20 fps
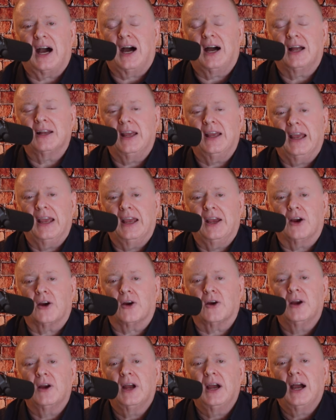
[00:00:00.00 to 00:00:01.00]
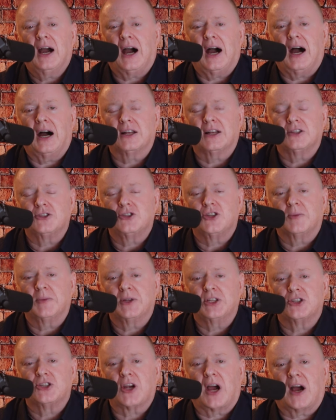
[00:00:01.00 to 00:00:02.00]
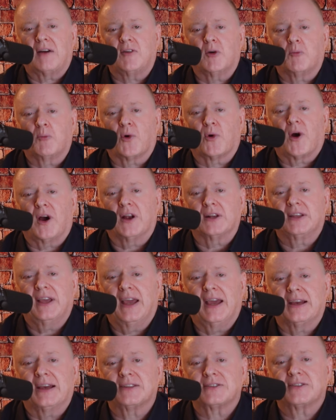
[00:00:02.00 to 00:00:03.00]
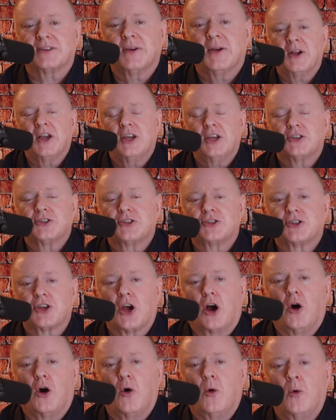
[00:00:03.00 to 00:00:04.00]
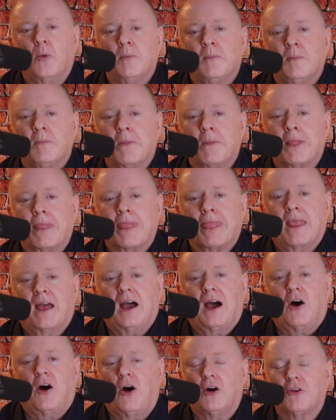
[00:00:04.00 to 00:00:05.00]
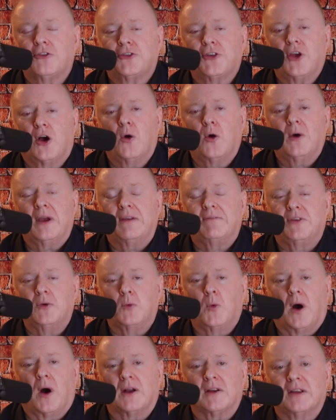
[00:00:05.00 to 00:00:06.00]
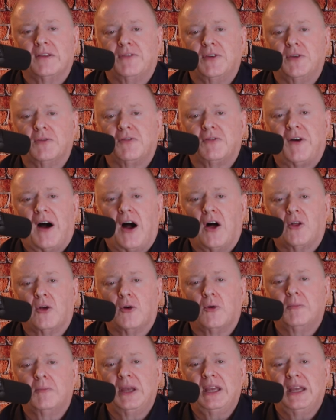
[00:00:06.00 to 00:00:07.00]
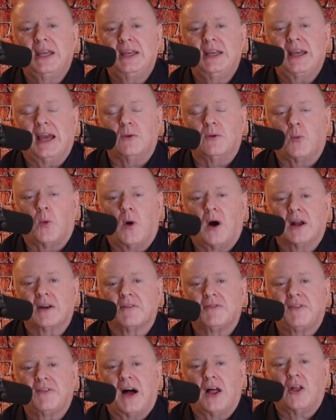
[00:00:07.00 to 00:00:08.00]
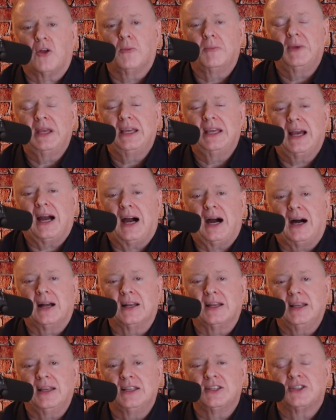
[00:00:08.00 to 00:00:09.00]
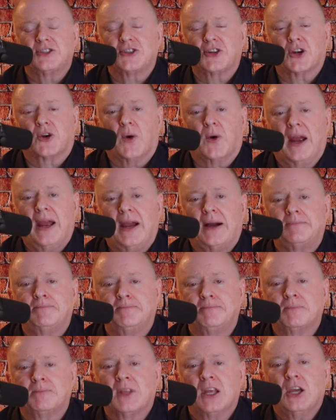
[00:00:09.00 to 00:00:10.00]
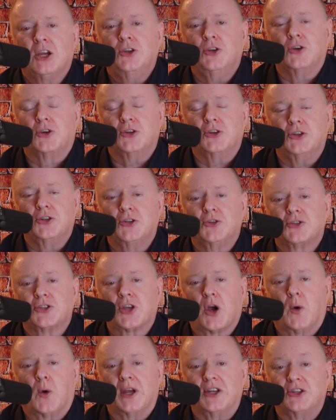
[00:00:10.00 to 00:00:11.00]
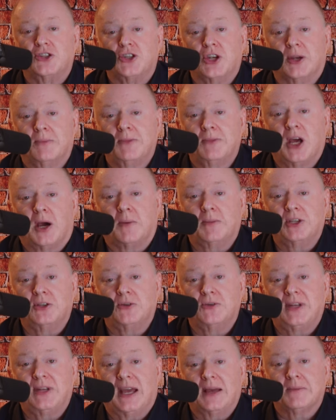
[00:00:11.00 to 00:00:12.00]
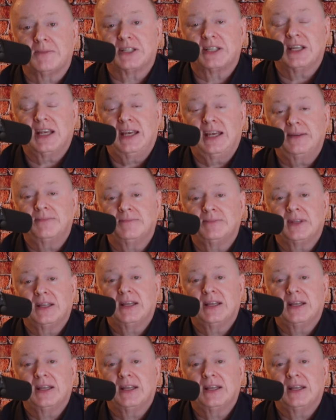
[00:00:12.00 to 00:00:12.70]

on air on a Jim and Java broadcast. So also, if you want, if you follow me and want to follow me on Instagram, you can do so at Jim W Dempsey.